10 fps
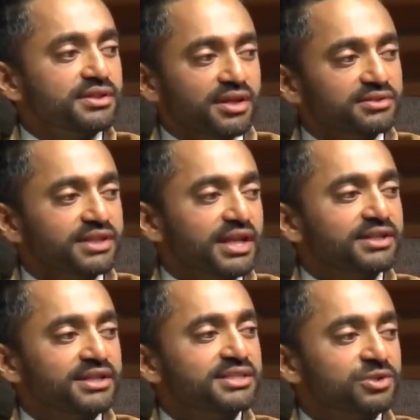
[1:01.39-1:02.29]
It'll take 8,
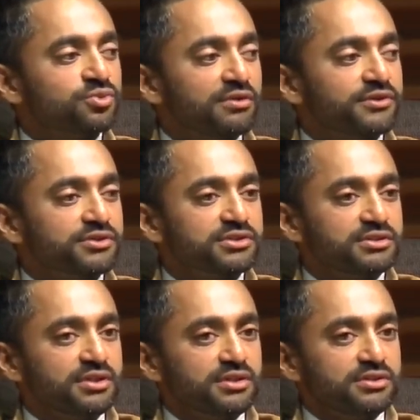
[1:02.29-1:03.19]
9, 10, 12 years
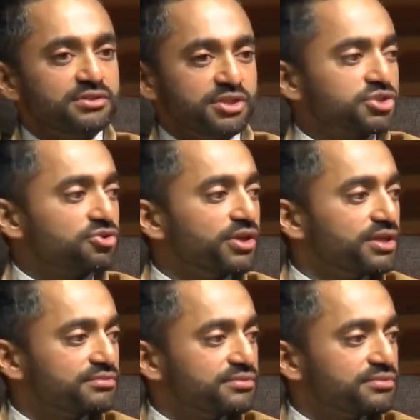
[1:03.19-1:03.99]
to destroy it.